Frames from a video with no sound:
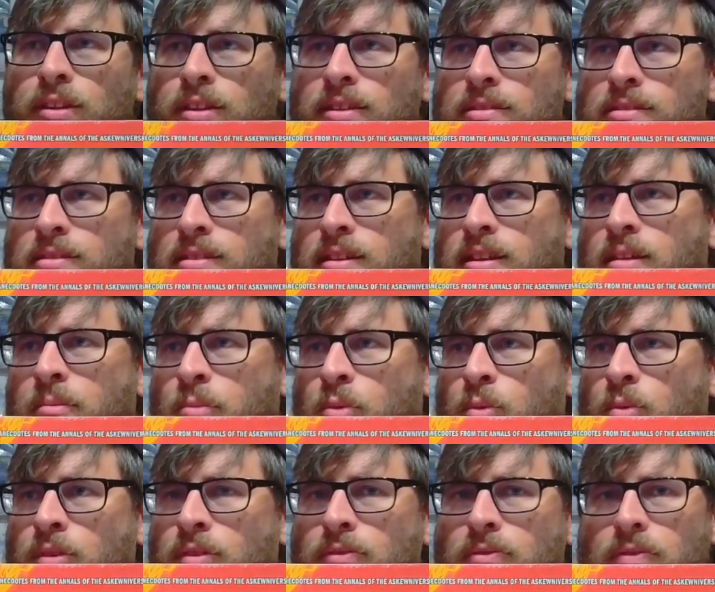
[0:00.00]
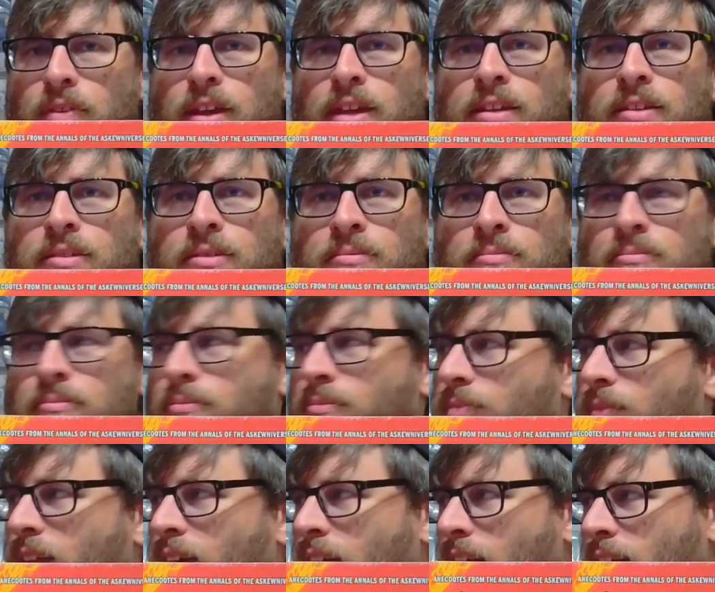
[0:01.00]
is the #1 fandom
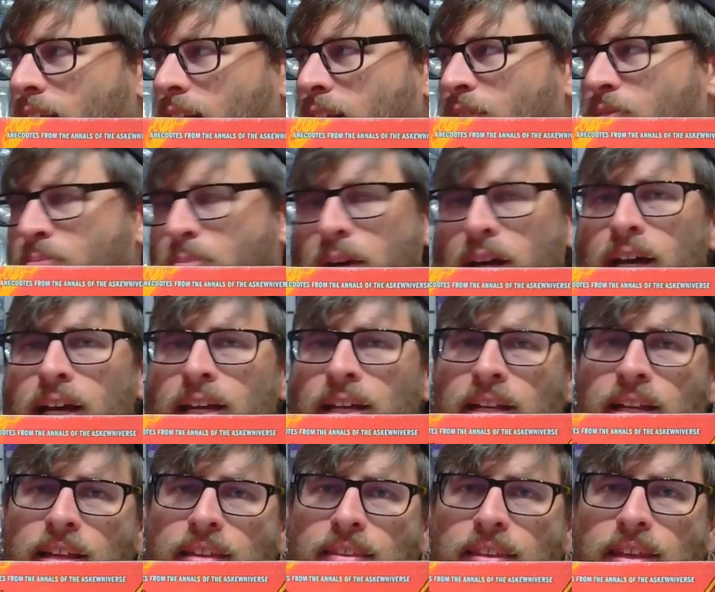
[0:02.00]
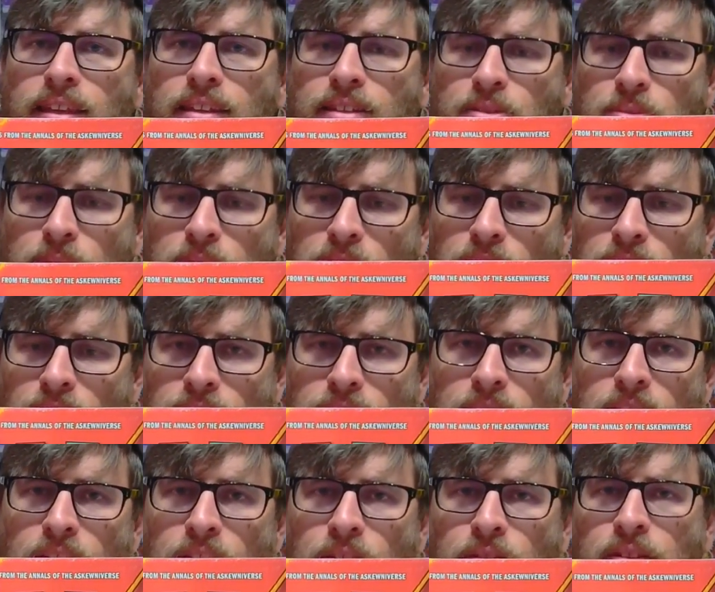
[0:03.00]
that I live by, and I think it's without a
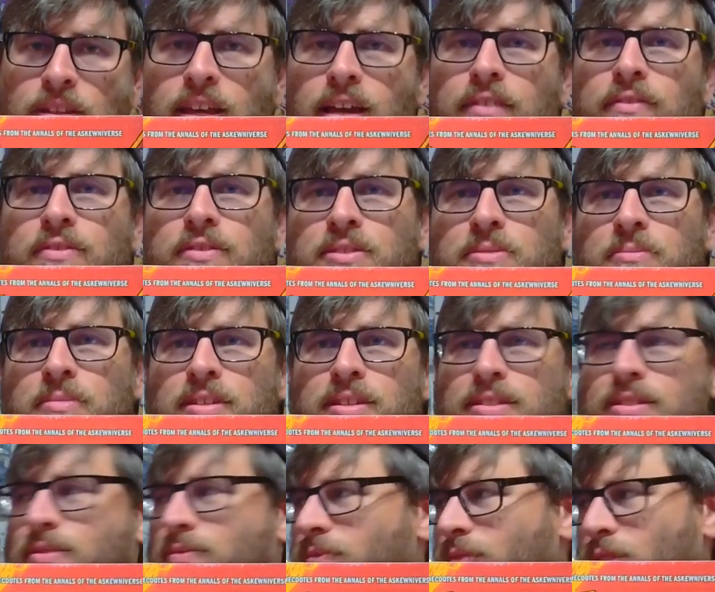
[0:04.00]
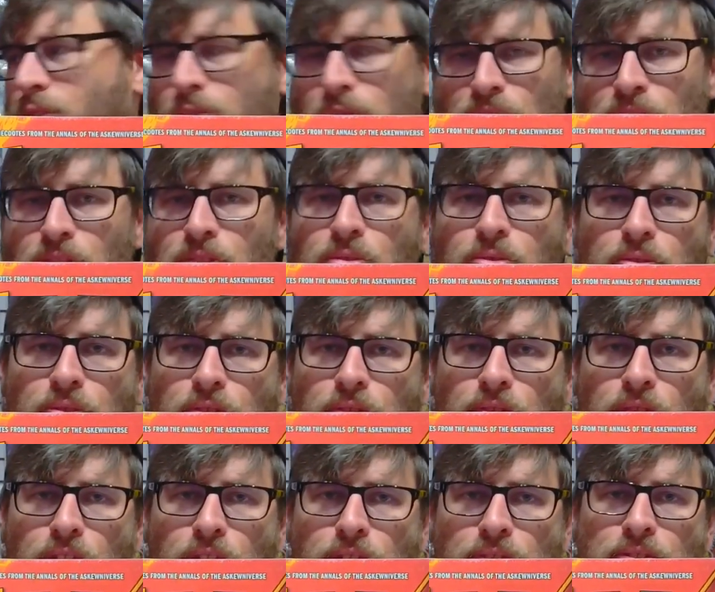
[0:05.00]
doubt Kevin Smith's View Askew
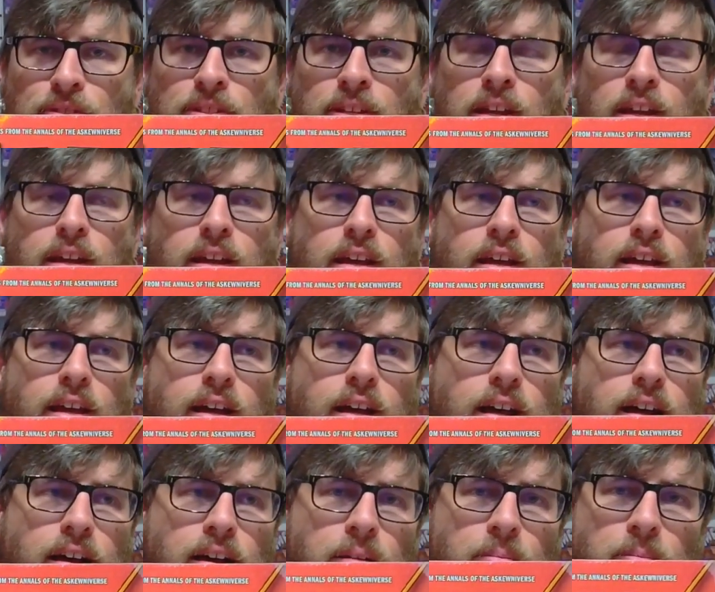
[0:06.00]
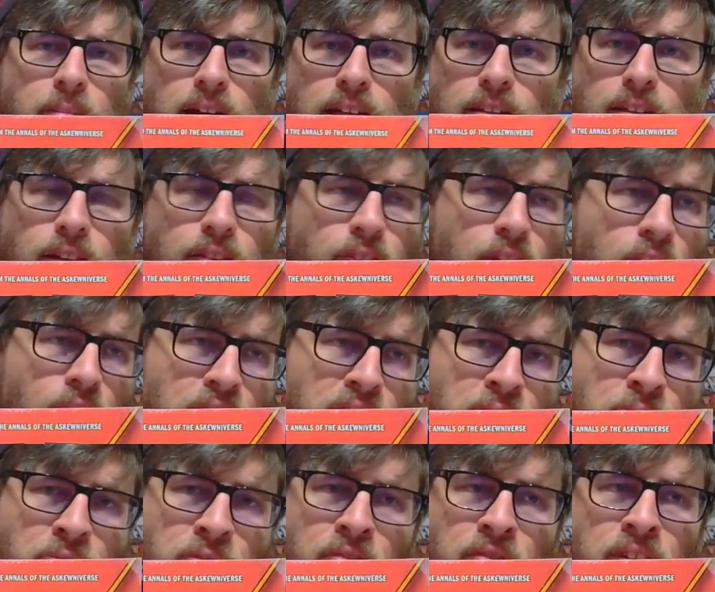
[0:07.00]
universe. I love all his
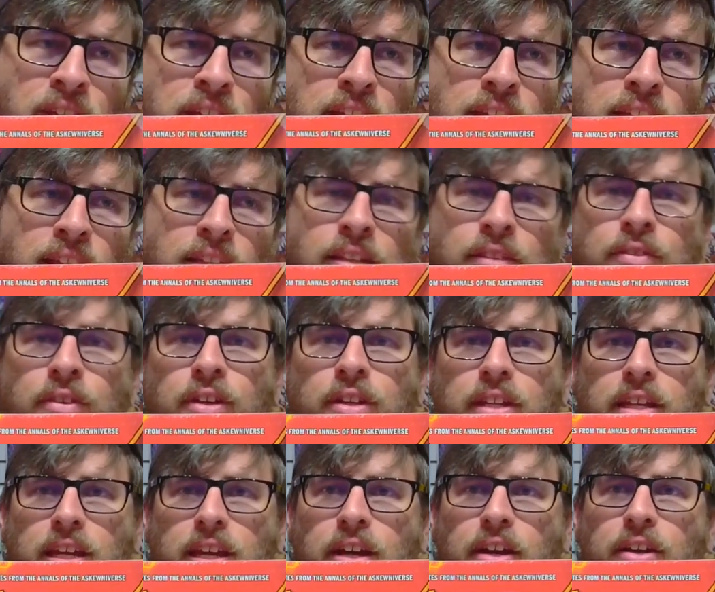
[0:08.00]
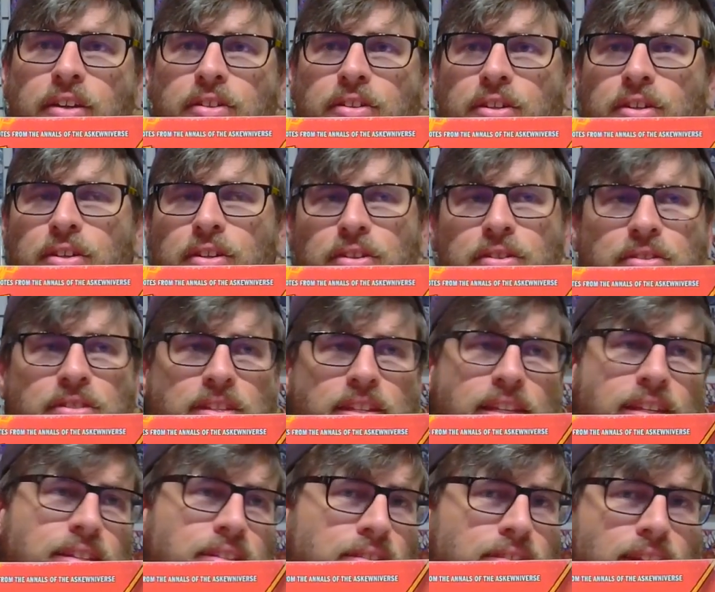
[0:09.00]
movies. I love all the characters, the
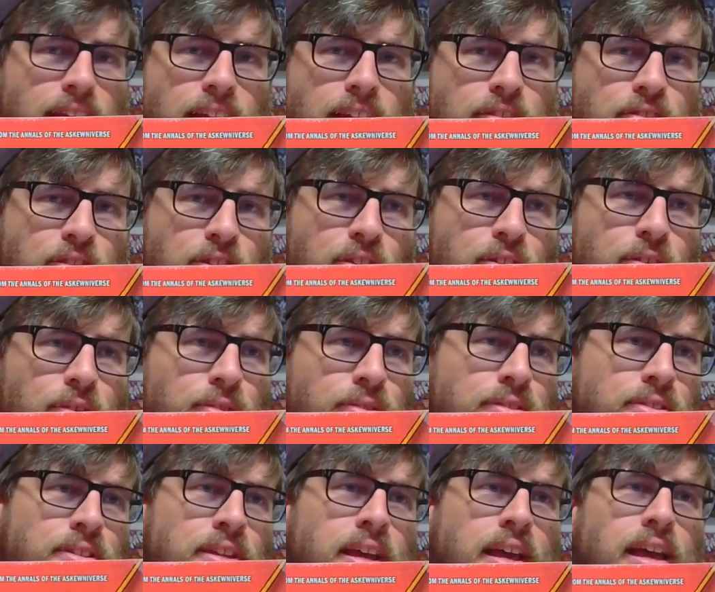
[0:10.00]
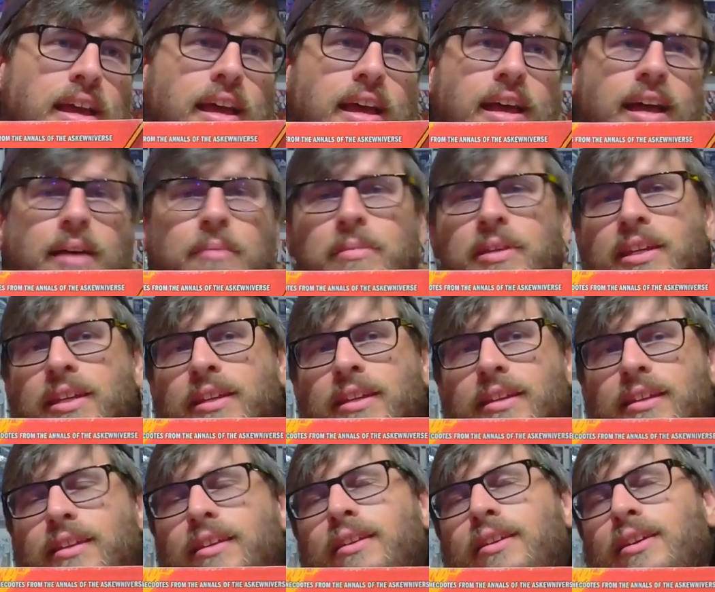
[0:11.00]
inside jokes. I mean,
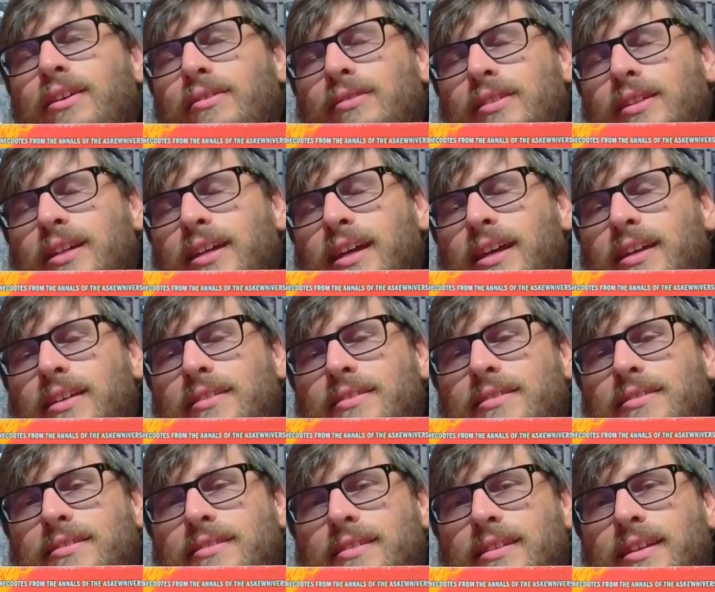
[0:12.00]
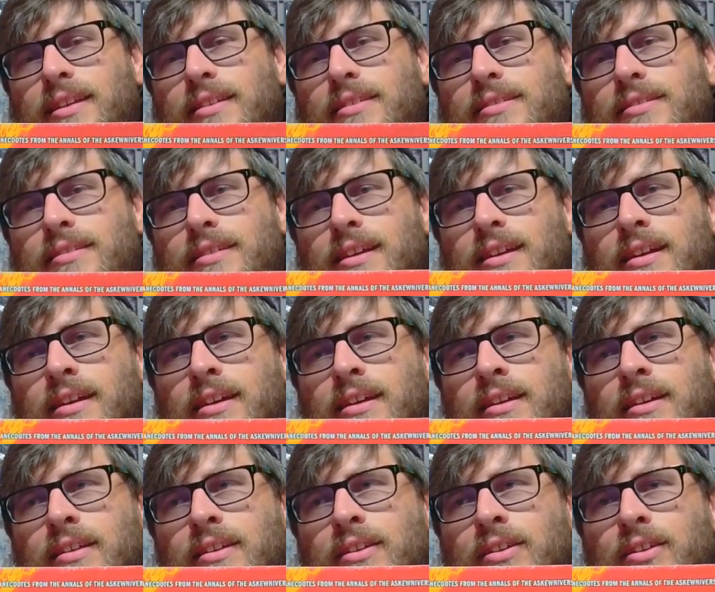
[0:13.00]
you know, it's
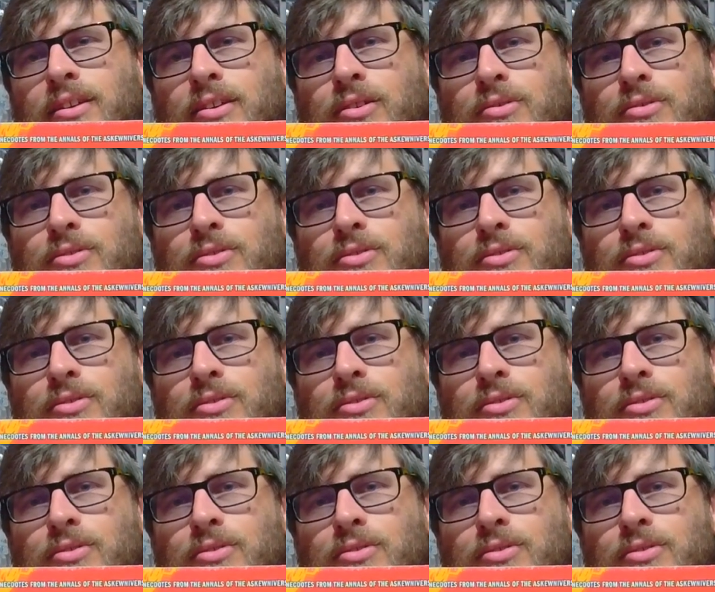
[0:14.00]
you know,